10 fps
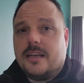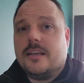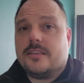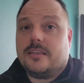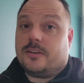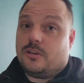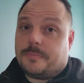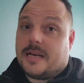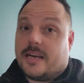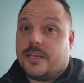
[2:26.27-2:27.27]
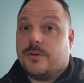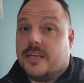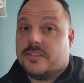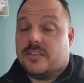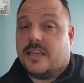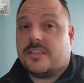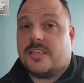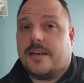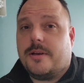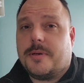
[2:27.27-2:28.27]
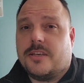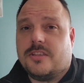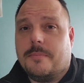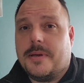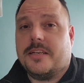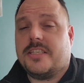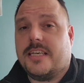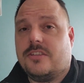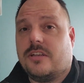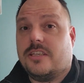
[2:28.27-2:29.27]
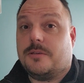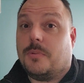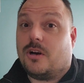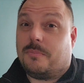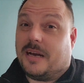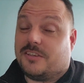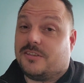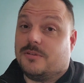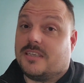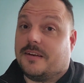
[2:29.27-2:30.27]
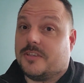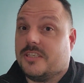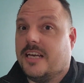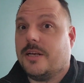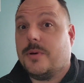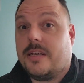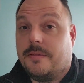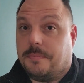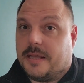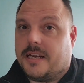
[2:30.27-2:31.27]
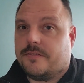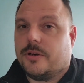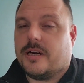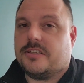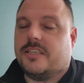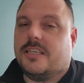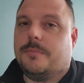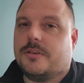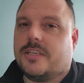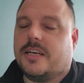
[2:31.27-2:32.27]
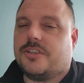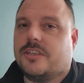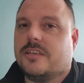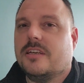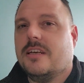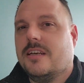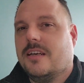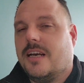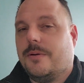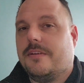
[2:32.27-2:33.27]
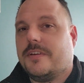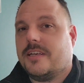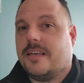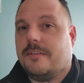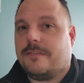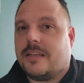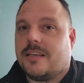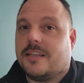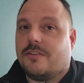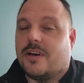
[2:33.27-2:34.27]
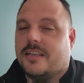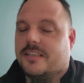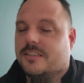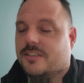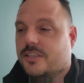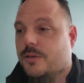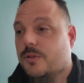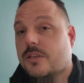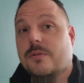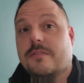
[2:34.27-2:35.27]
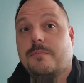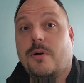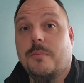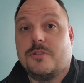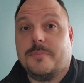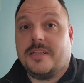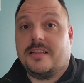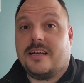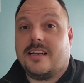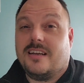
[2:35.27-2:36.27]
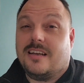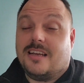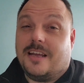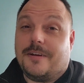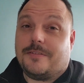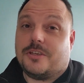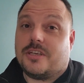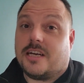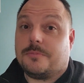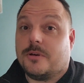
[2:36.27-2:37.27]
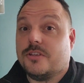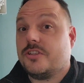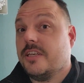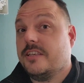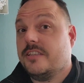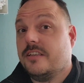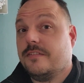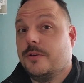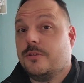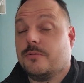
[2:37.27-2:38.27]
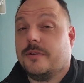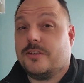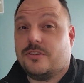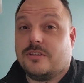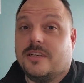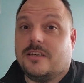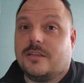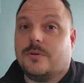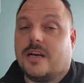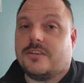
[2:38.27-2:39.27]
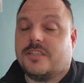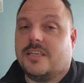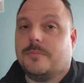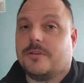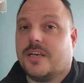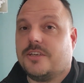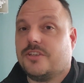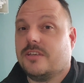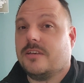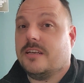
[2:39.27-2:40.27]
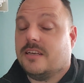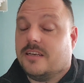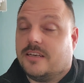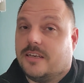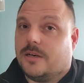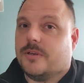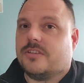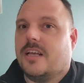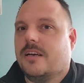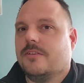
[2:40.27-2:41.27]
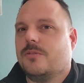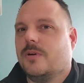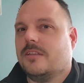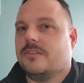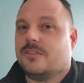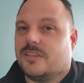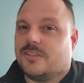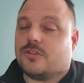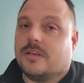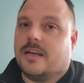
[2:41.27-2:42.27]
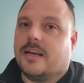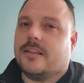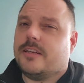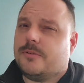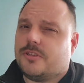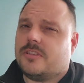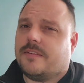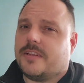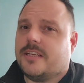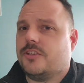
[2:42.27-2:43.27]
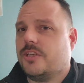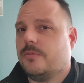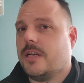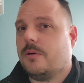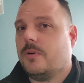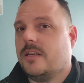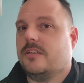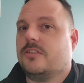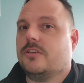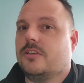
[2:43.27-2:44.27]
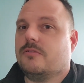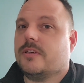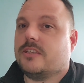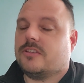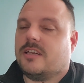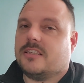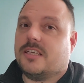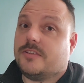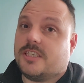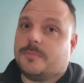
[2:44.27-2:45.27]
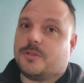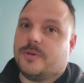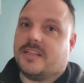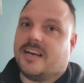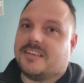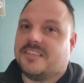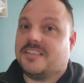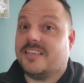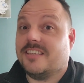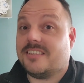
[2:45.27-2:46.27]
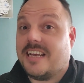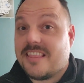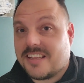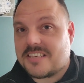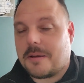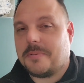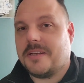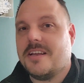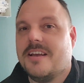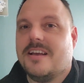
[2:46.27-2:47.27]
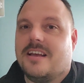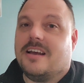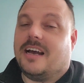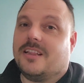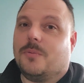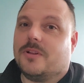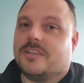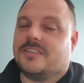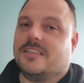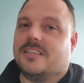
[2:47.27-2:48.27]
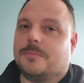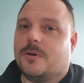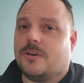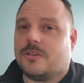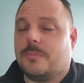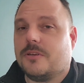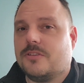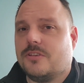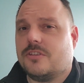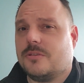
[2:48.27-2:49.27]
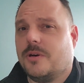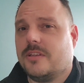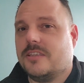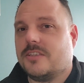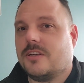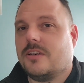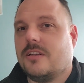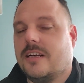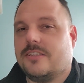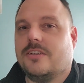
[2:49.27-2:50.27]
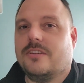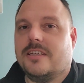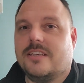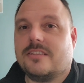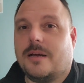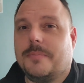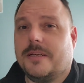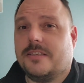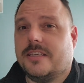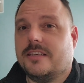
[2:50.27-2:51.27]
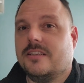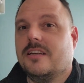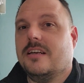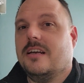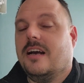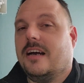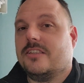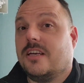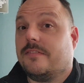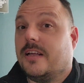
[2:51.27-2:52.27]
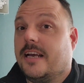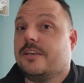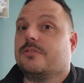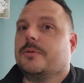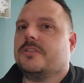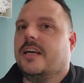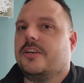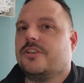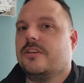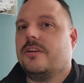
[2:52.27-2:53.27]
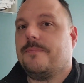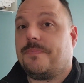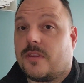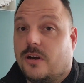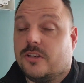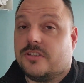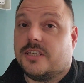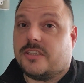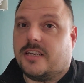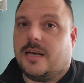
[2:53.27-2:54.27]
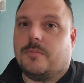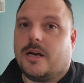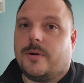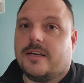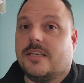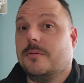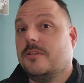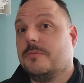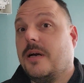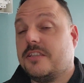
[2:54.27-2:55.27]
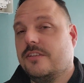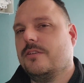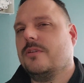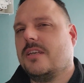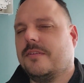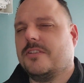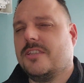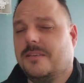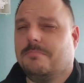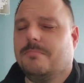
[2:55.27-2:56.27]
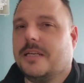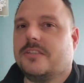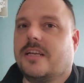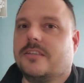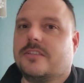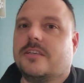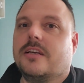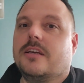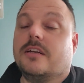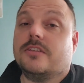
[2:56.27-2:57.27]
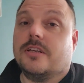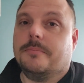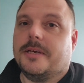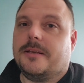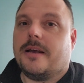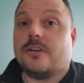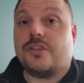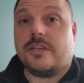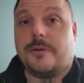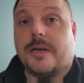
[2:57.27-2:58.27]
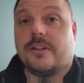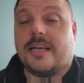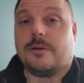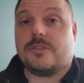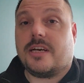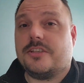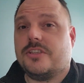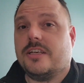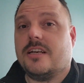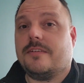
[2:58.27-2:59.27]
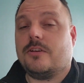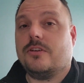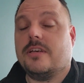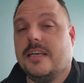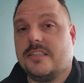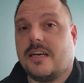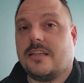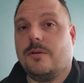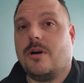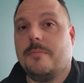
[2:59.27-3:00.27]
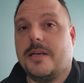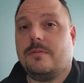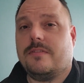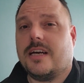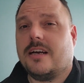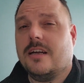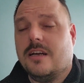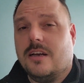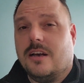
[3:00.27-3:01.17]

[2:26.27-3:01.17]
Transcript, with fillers: It could be argued it isn't necessary because the main tails on this board pass through the cavity anyway, they have no R C D protection. However, it felt like the right thing to do, so we've popped them in there. If ever the charge point's changed in the future where it doesn't include R C D protection, you know it's there as well, so it doesn't hurt. You just have the issue now where there's no real selectivity between the R C D that's in the Zappi and the one that's in this board, but on such a small install, I don't think it's that big a deal. And to have that extra protection on essentially an N Y Y cable that's passing through the cavity made sense to me. I'll show you it on the outside so you can have a look at exactly what I mean with that.